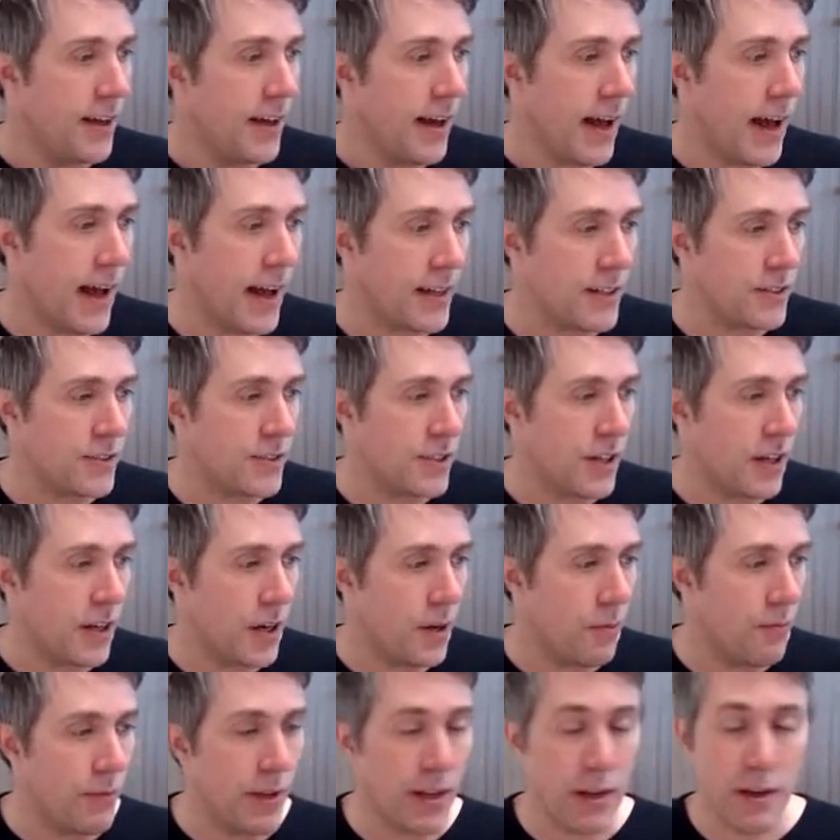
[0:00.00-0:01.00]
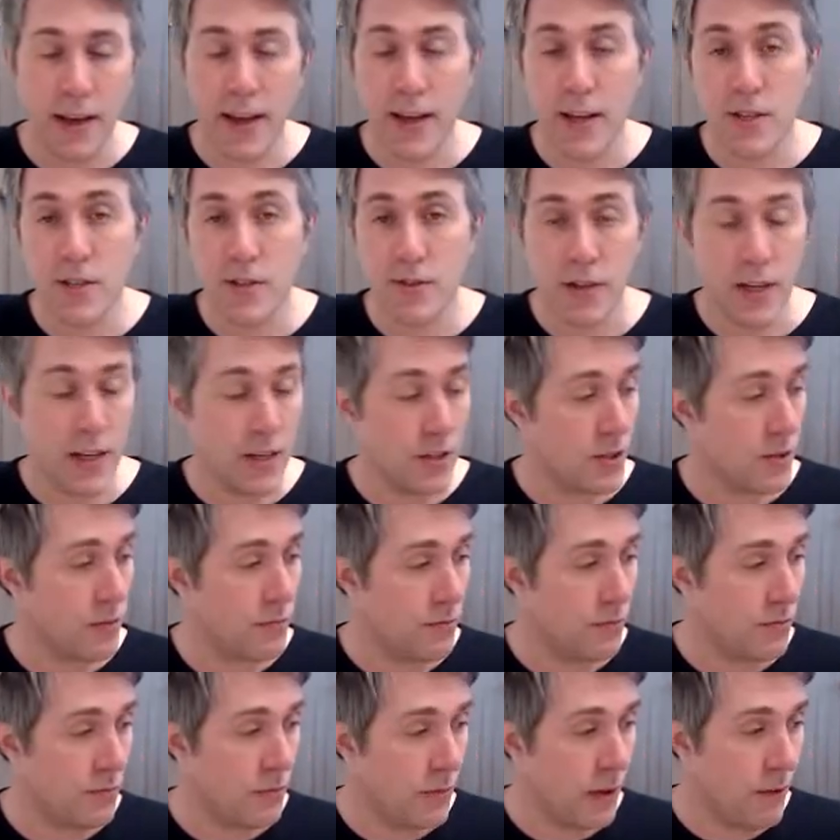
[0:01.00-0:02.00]
And here's
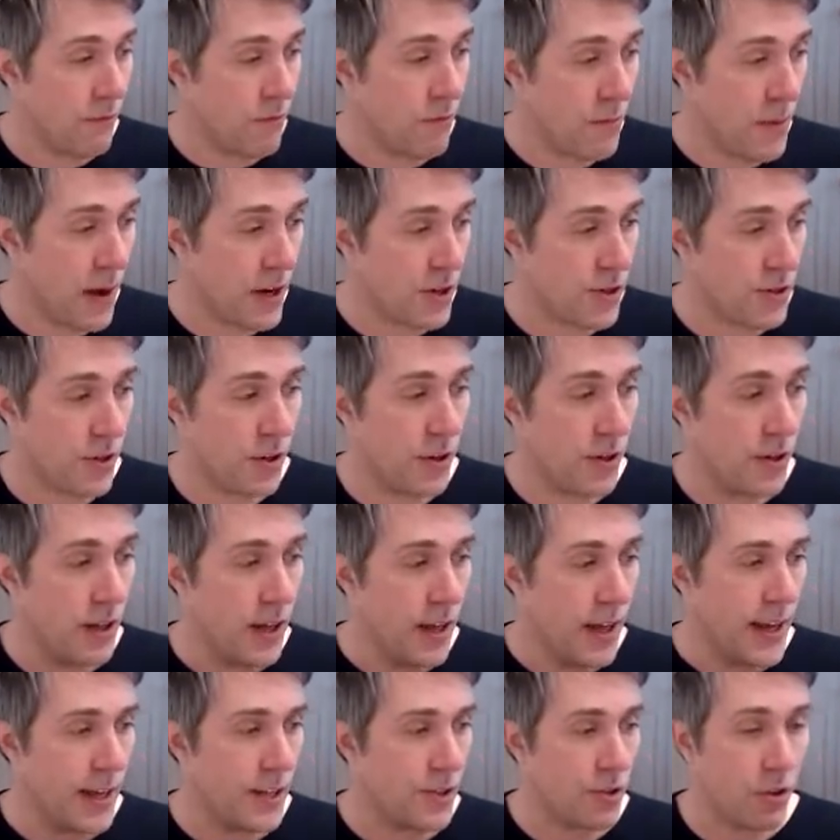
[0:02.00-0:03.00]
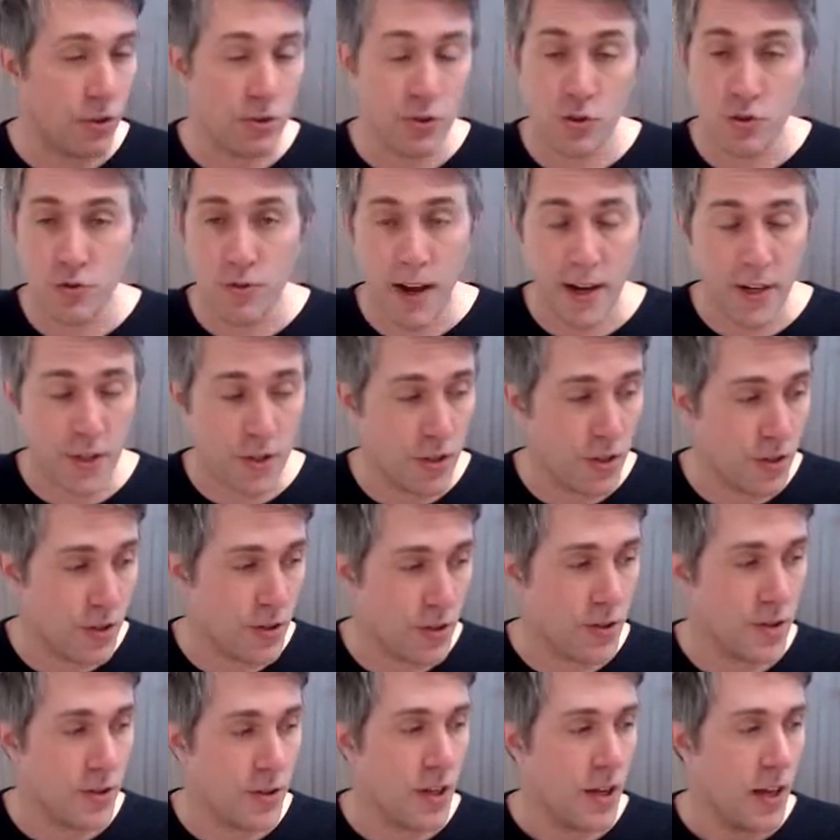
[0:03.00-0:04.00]
some information. It's got
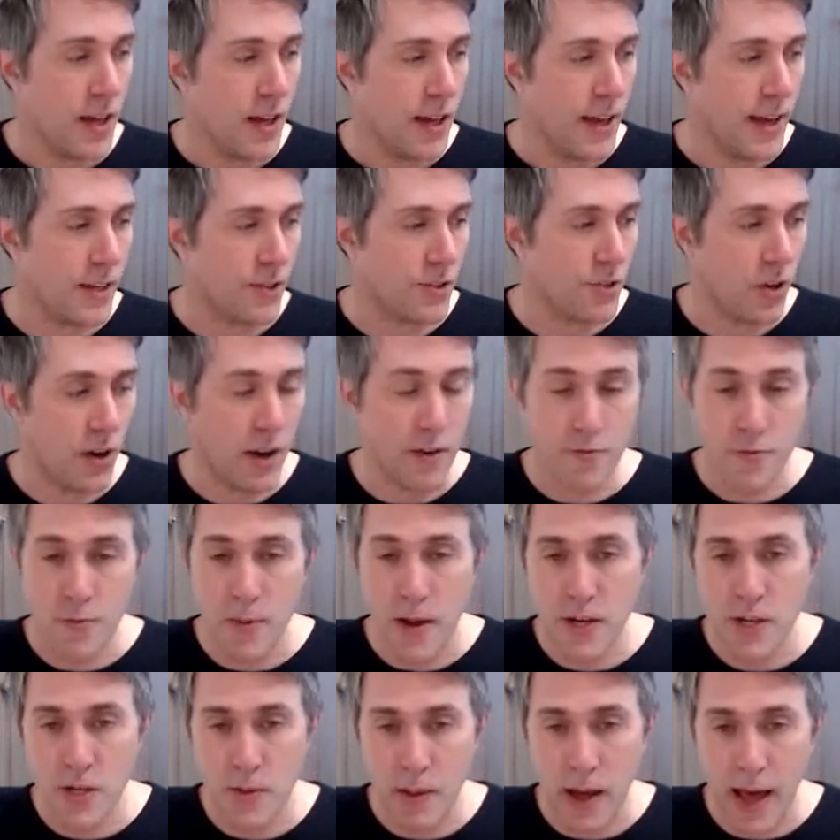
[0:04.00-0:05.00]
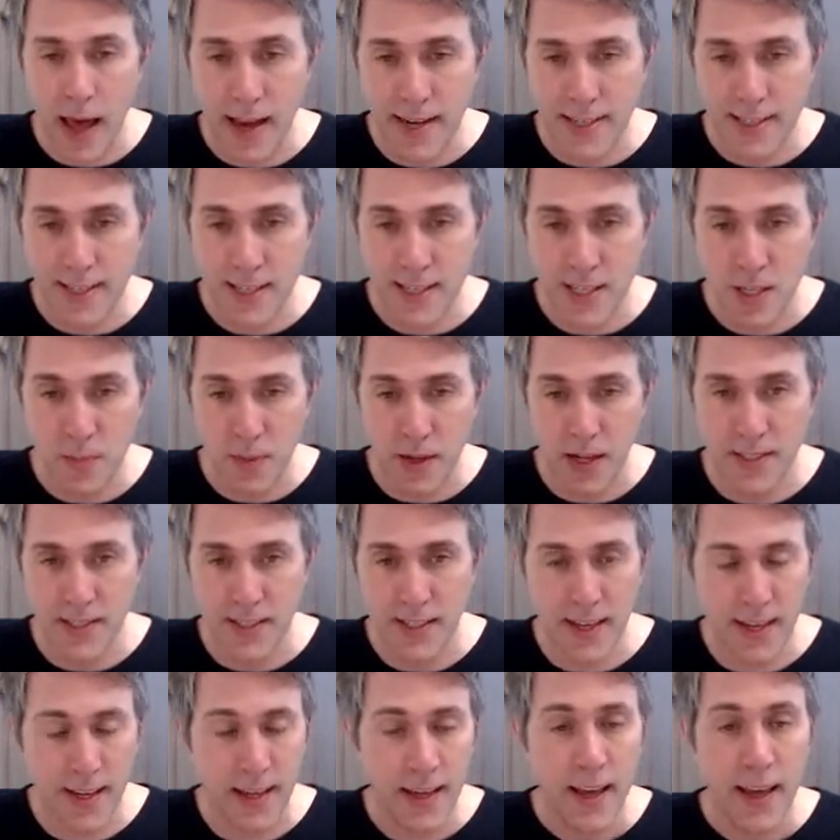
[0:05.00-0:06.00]
directions. It's got information about
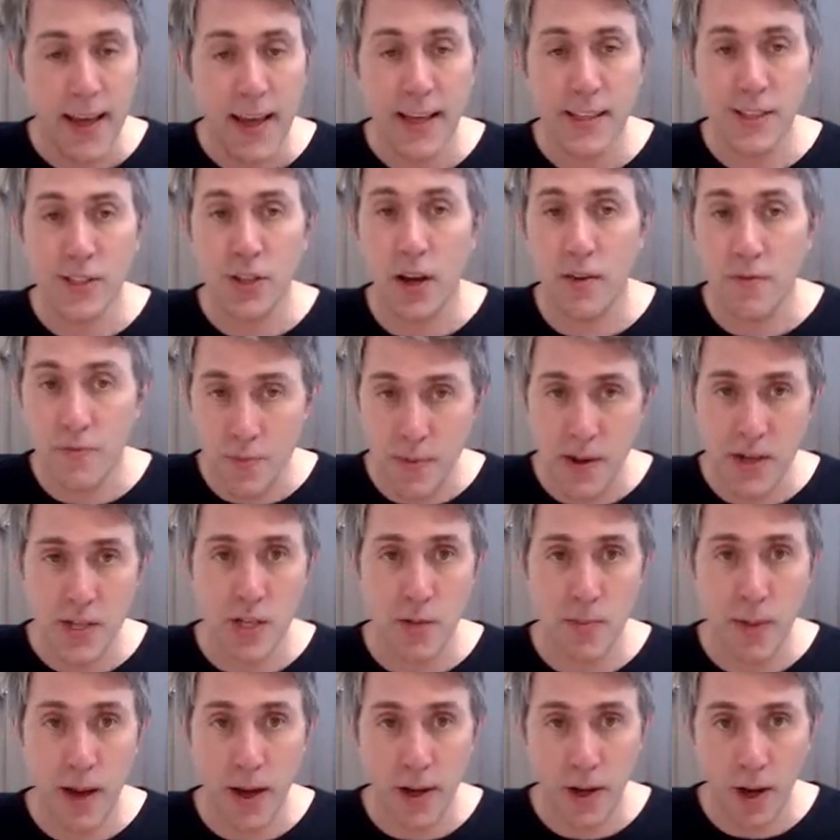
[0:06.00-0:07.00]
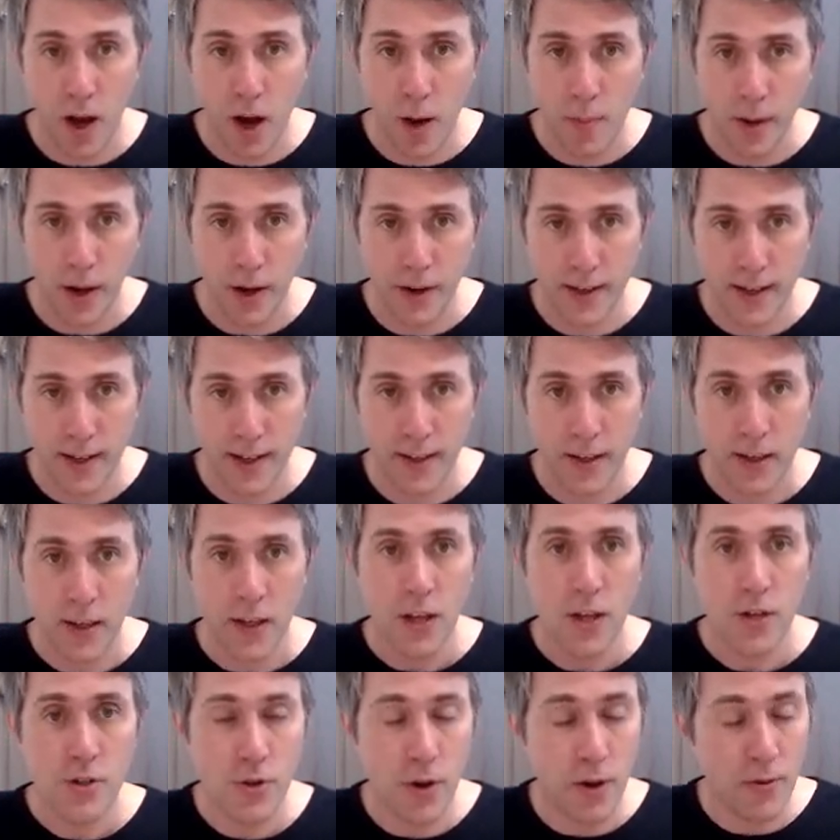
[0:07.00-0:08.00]
accessibility. It's got information about car parking.
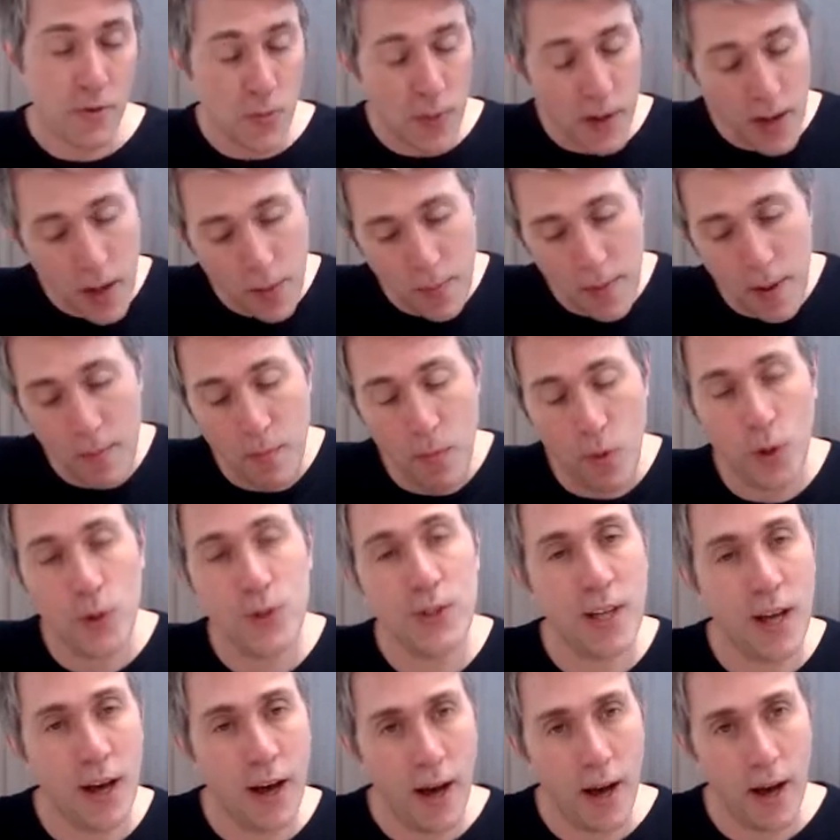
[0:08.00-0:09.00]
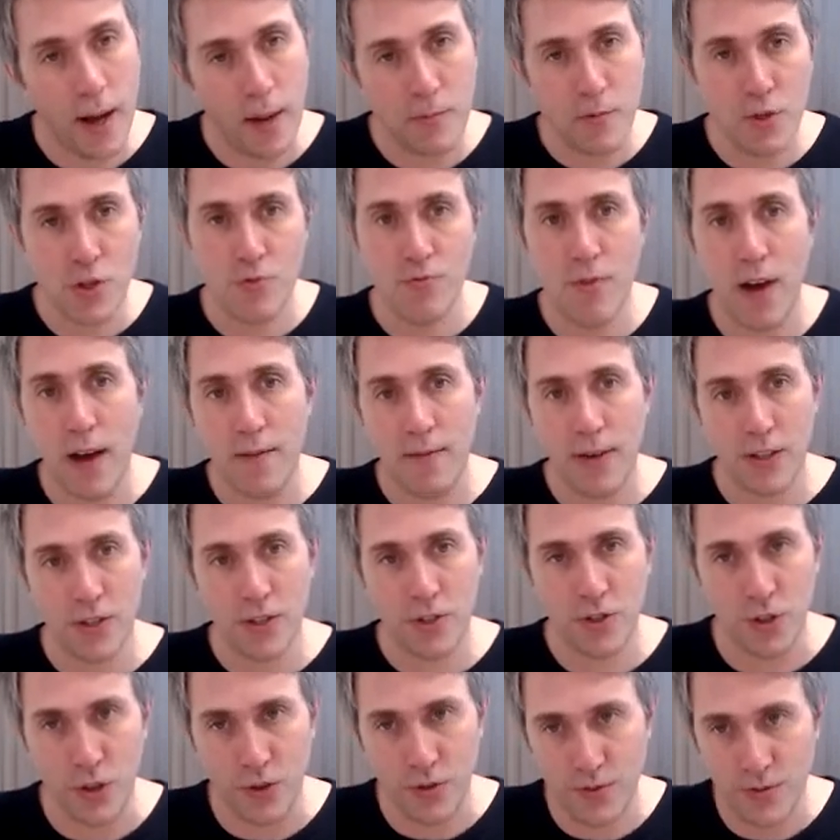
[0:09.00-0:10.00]
So I've spent a bit more time to write that
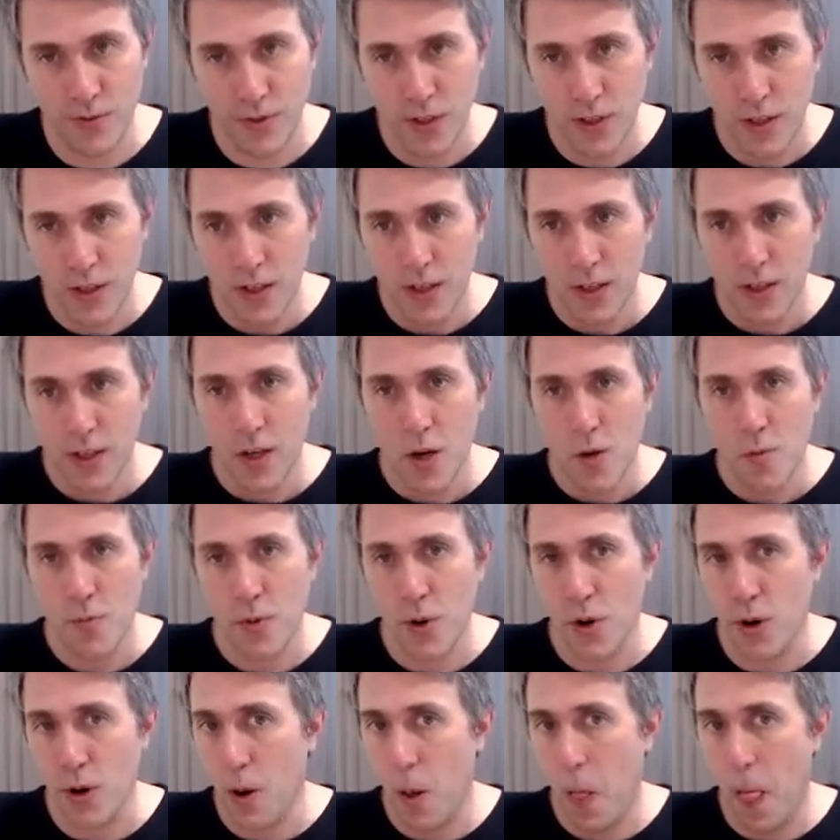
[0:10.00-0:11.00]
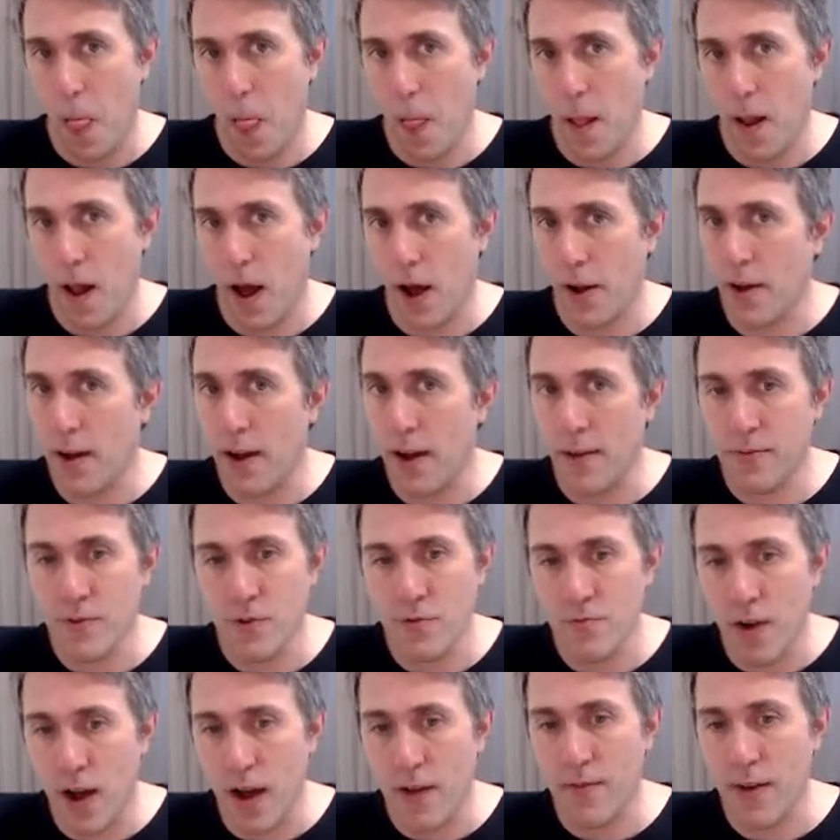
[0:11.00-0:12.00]
stuff, but I don't have to
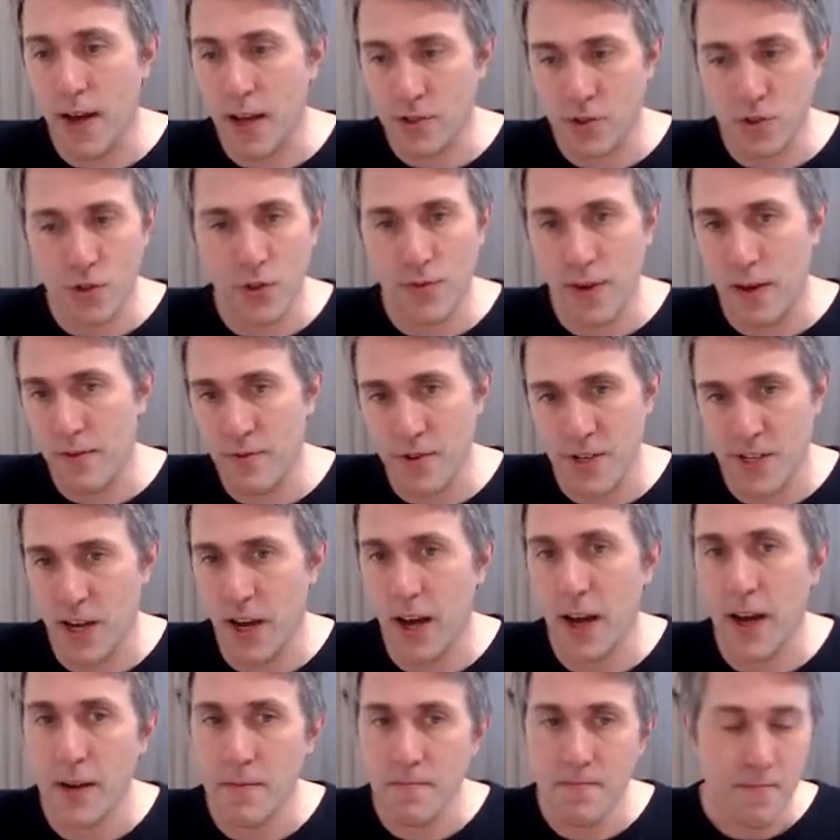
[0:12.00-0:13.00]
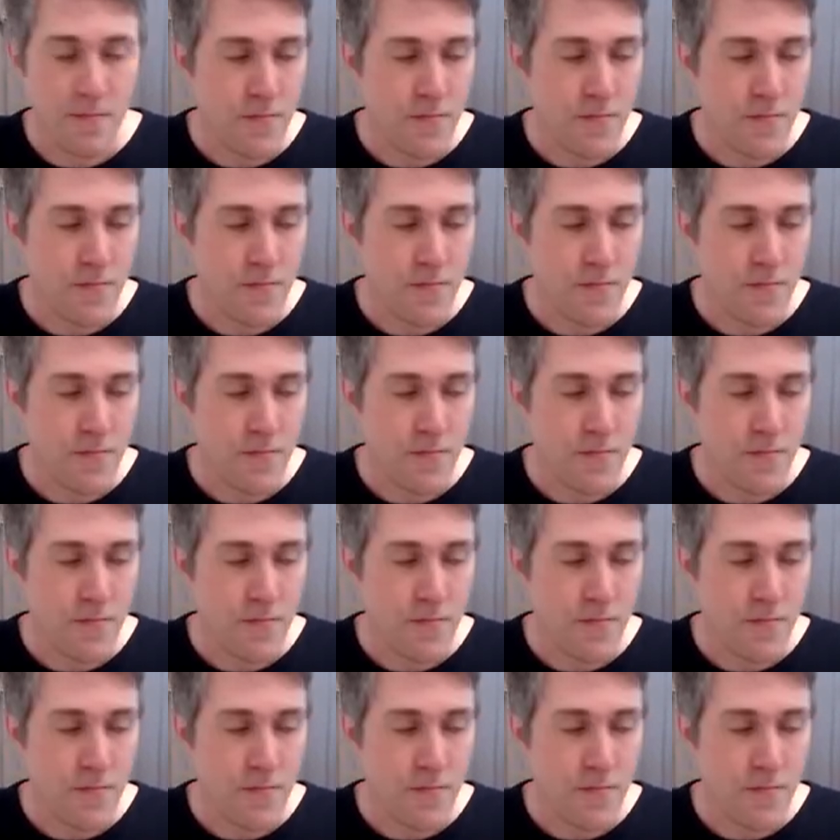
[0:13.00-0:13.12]
write that stuff every time.